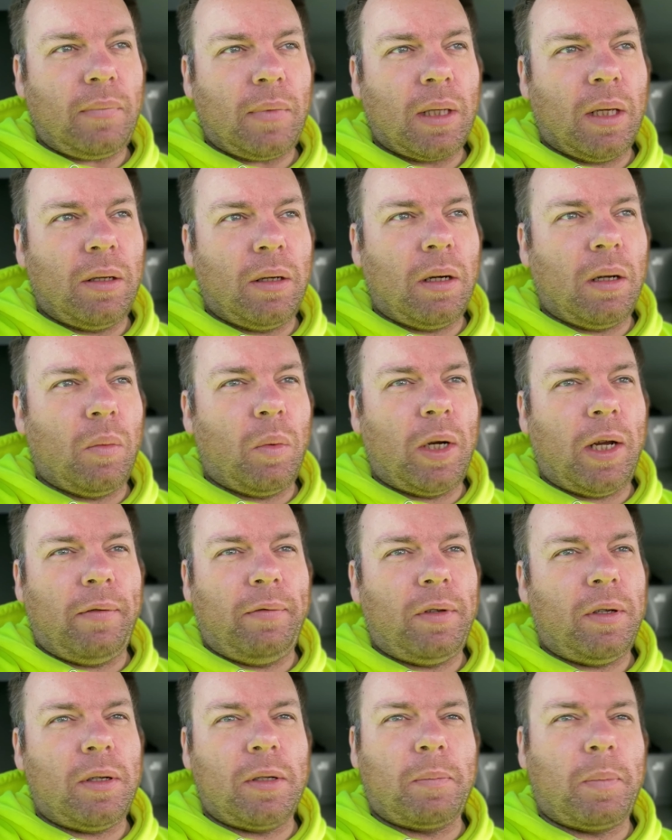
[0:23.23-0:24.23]
You know, whenever
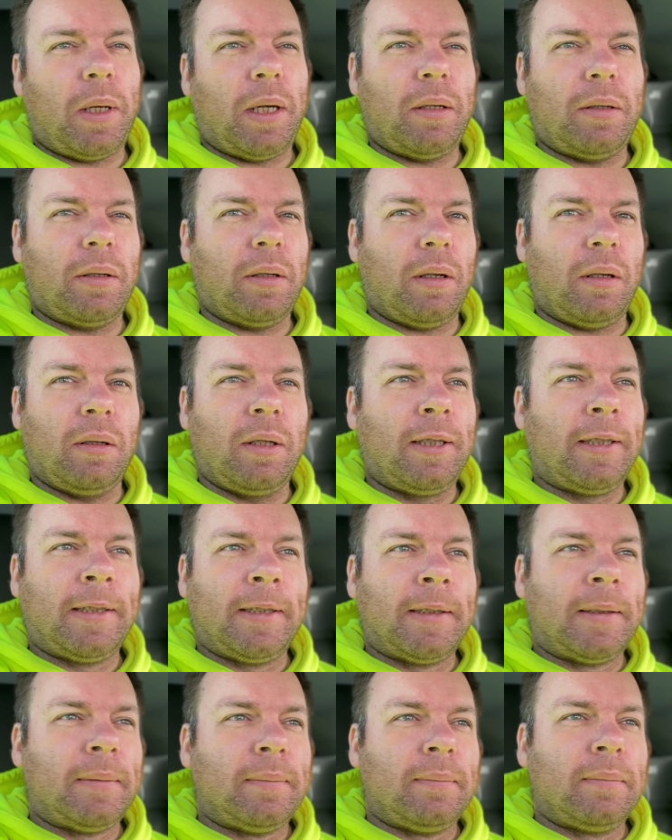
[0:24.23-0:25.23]
you speak to
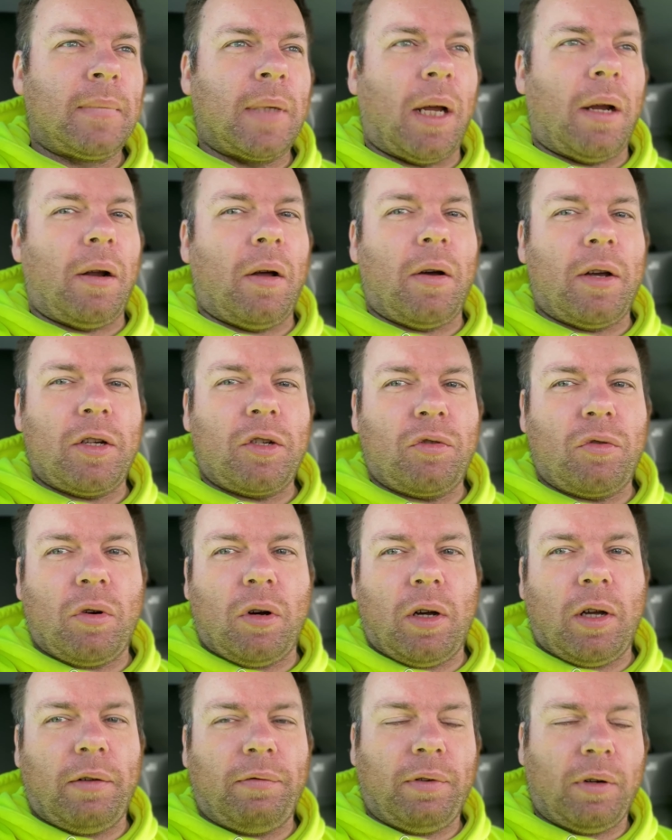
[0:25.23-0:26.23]
an ICE
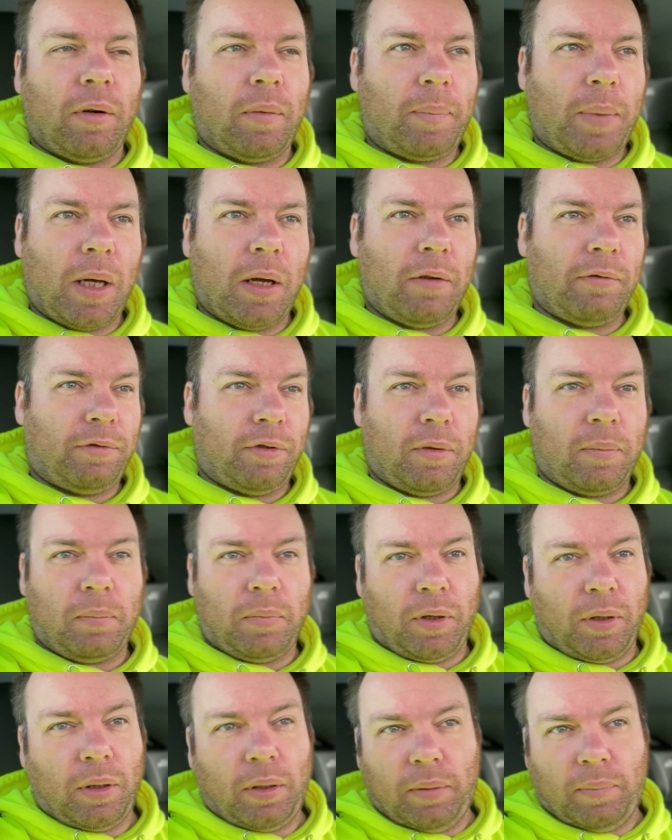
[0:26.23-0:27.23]
driver, apart from
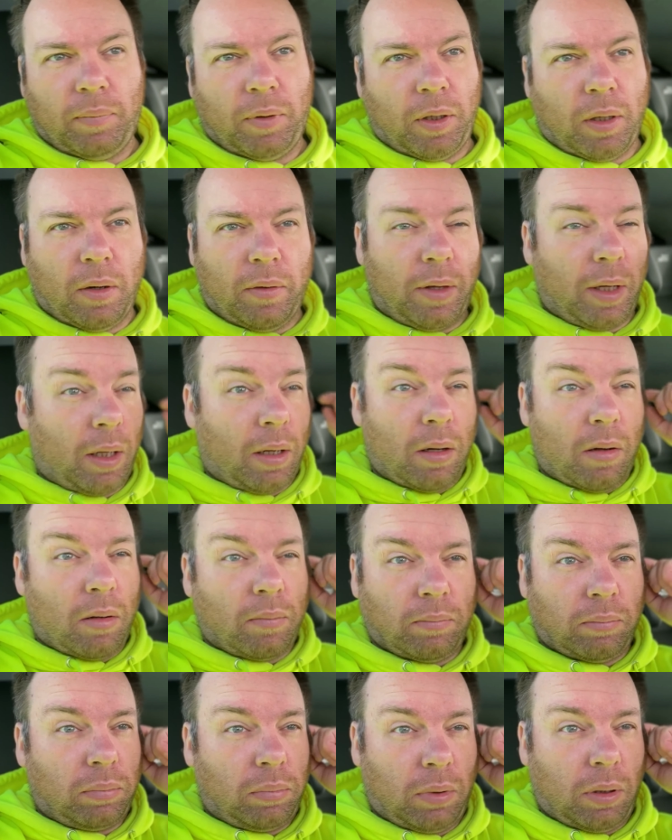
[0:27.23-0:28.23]
the, you know, they
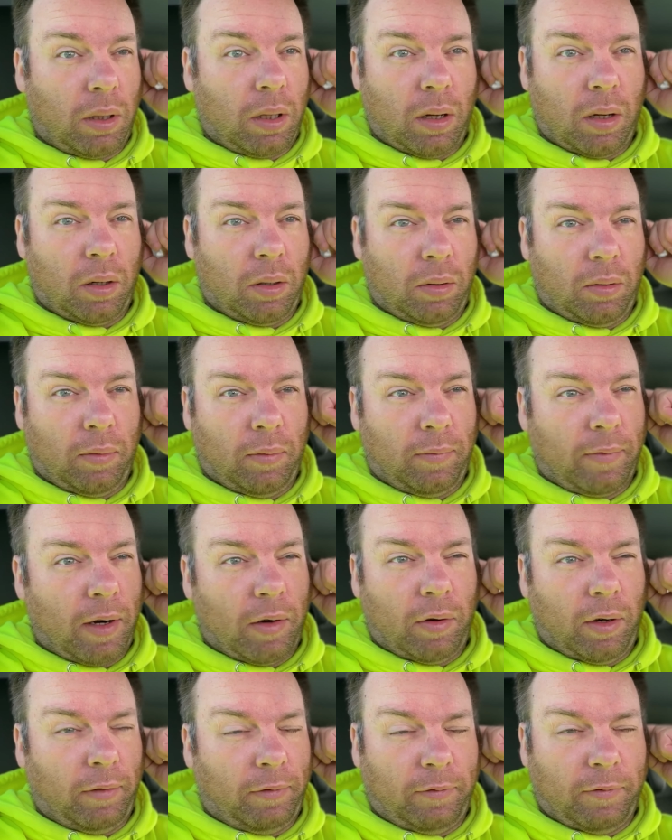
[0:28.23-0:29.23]
can't go
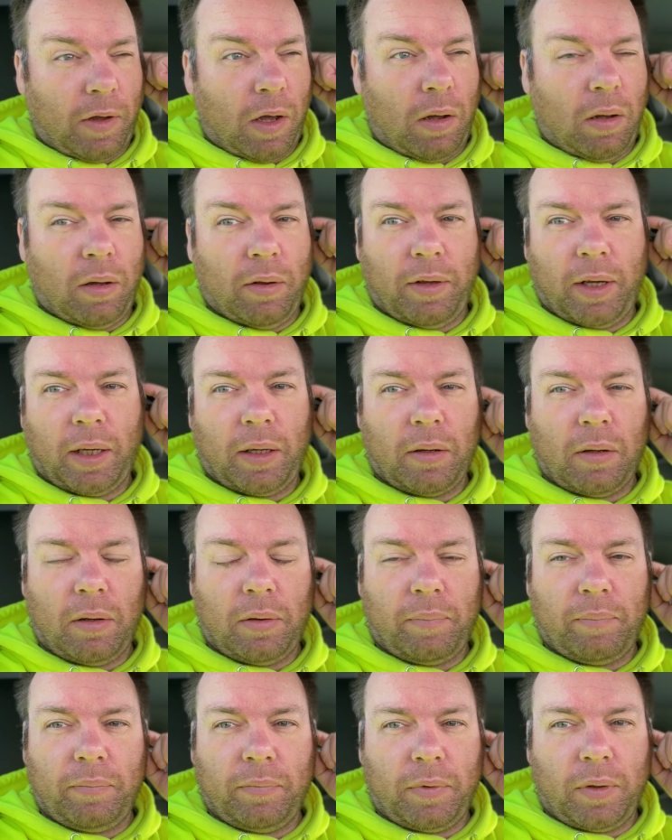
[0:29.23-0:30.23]
very far, they
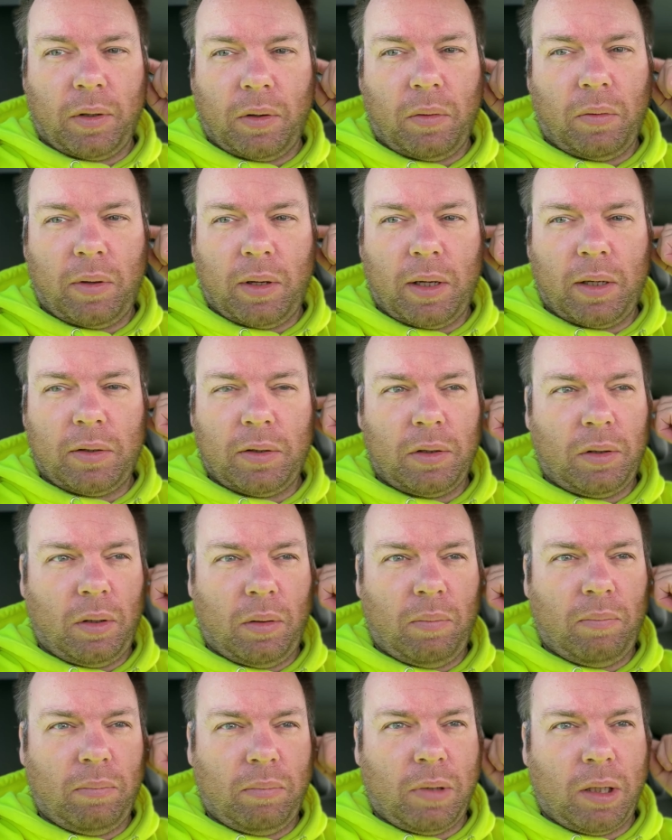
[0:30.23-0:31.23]
can't do this,
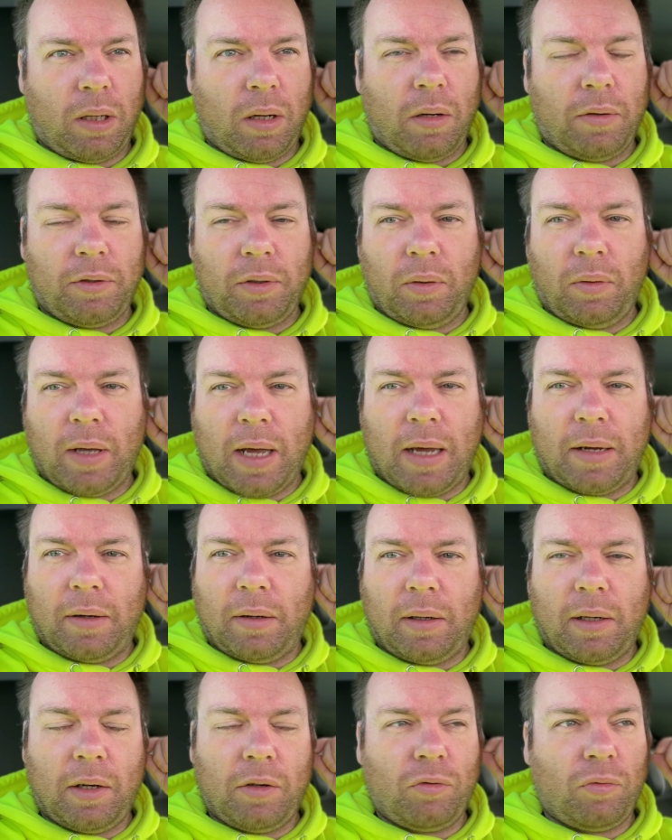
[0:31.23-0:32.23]
you can't do that in an
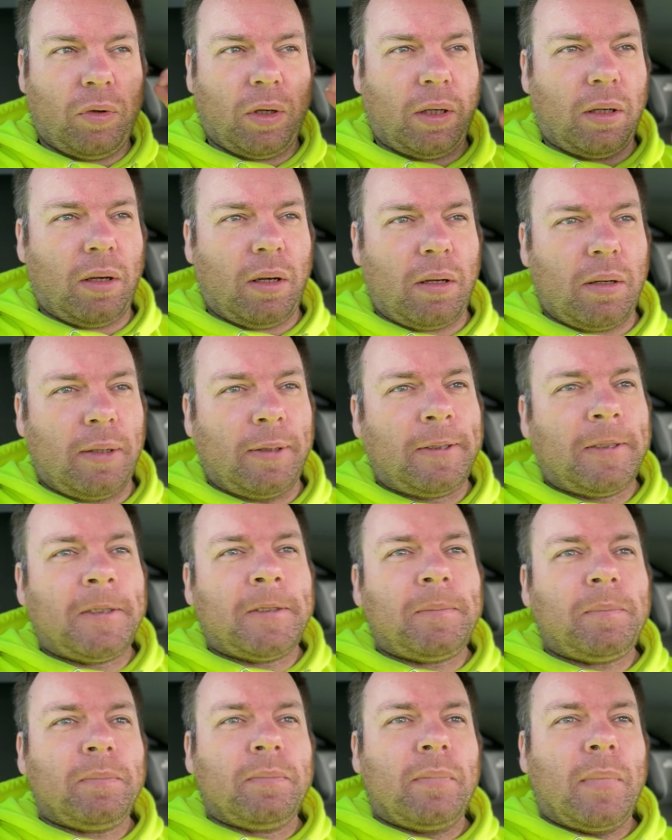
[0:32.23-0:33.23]
electric car.
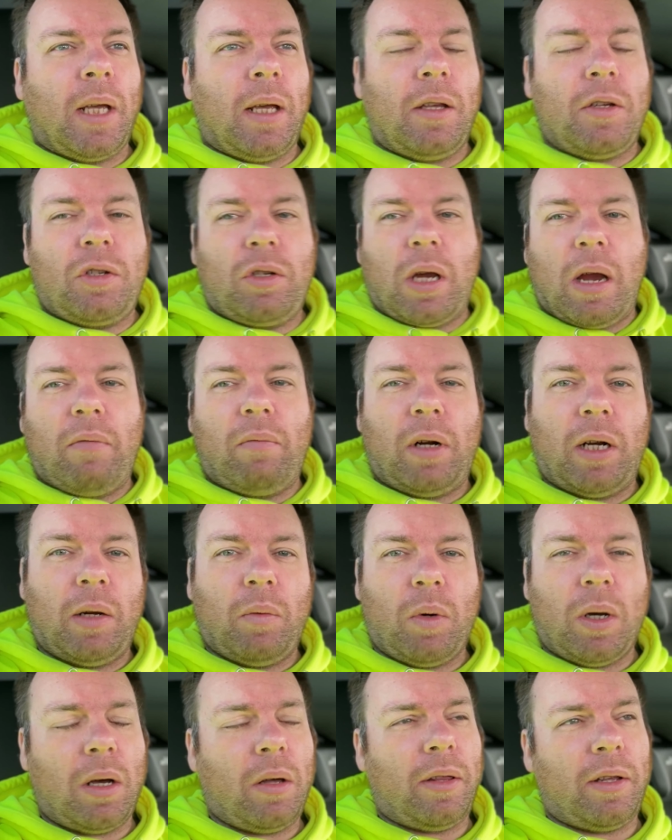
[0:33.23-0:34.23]
It's generally,
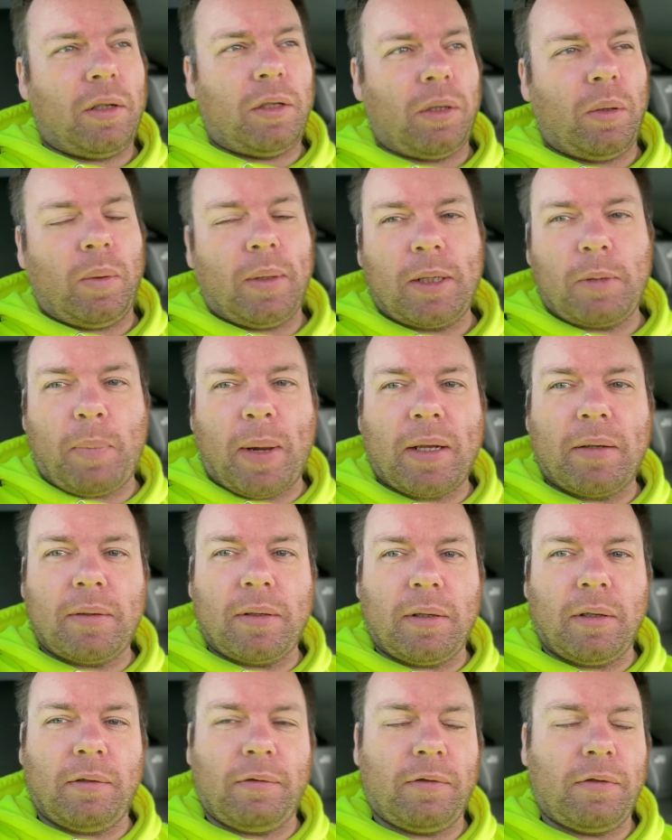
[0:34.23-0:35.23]
well, they're too
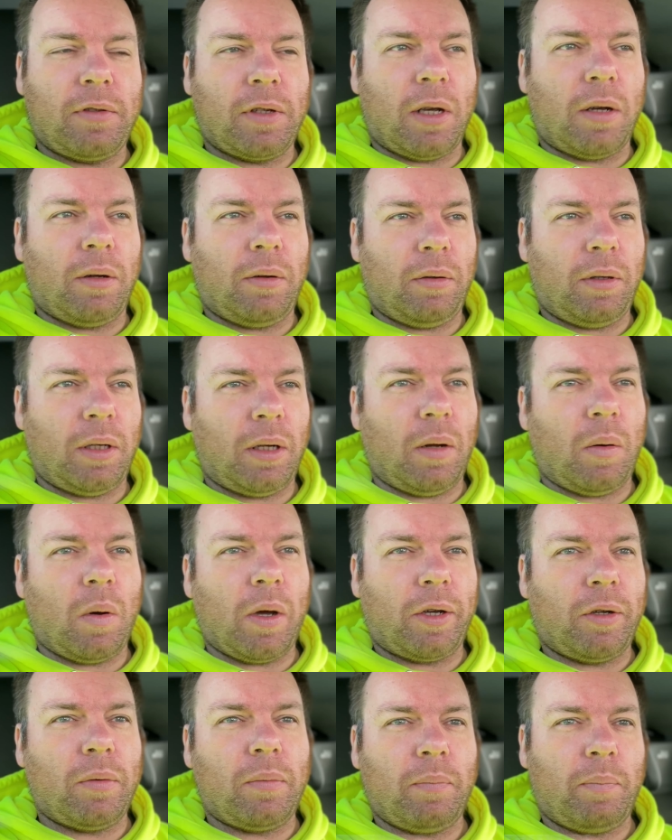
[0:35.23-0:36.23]
expensive, so, you know, I
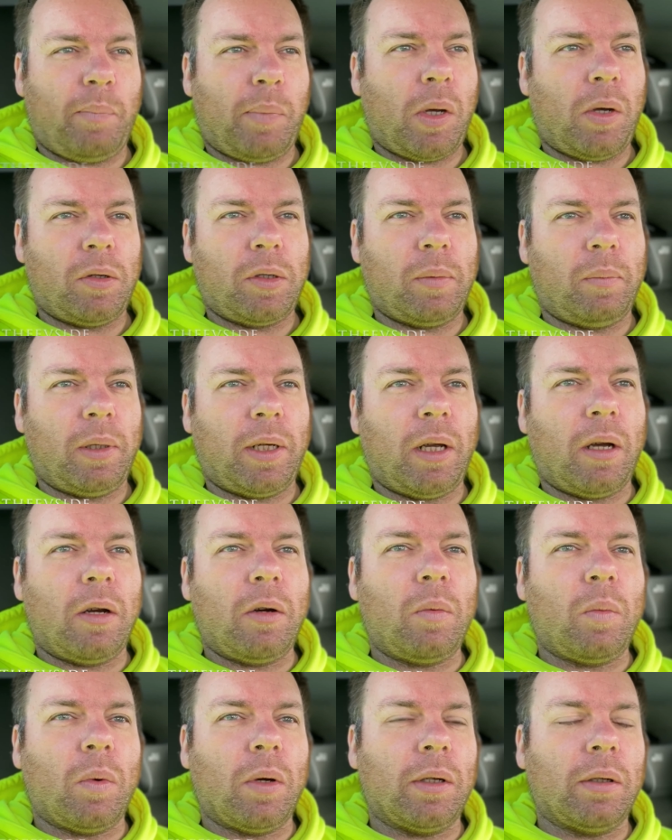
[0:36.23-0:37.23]
couldn't possibly
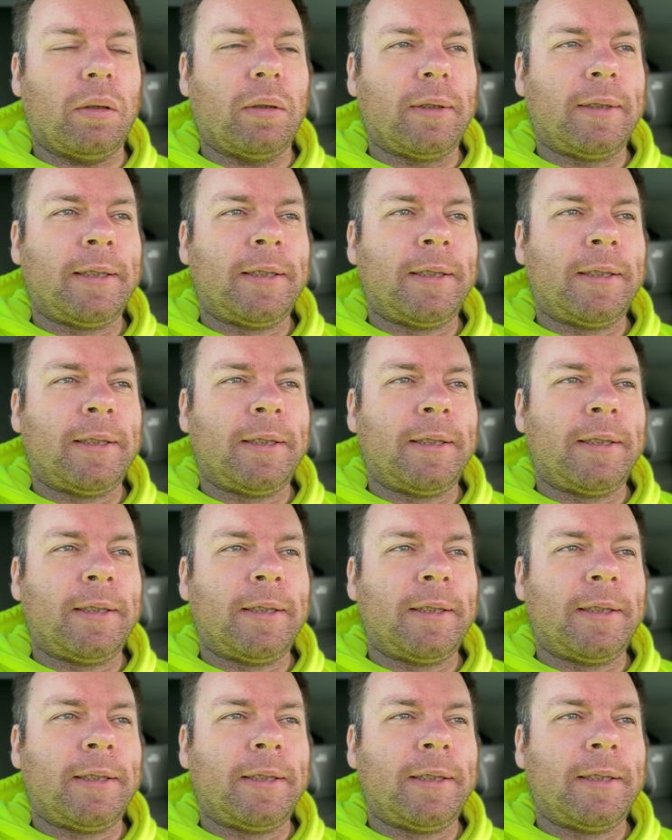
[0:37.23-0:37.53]
own one.